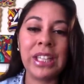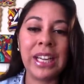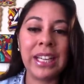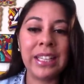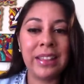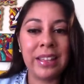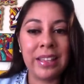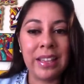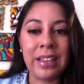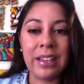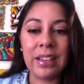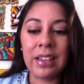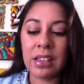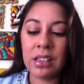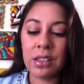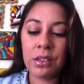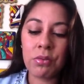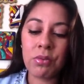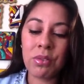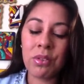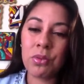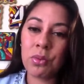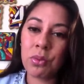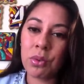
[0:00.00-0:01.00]
I think
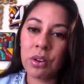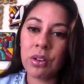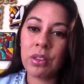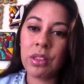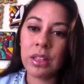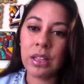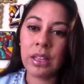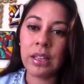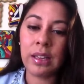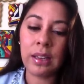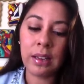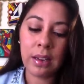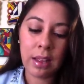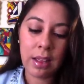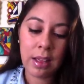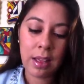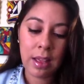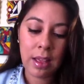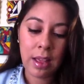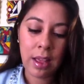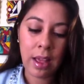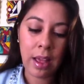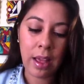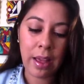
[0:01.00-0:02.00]
is worth it,
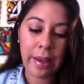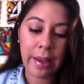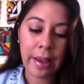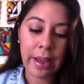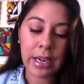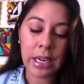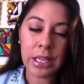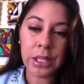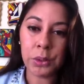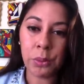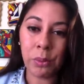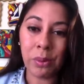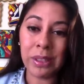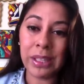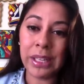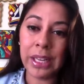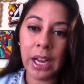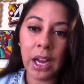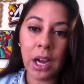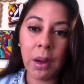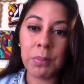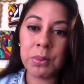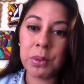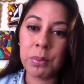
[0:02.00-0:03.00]
and it's really
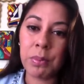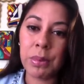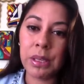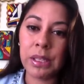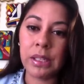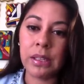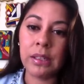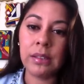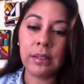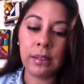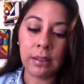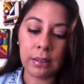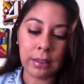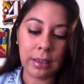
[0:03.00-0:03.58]
helped me.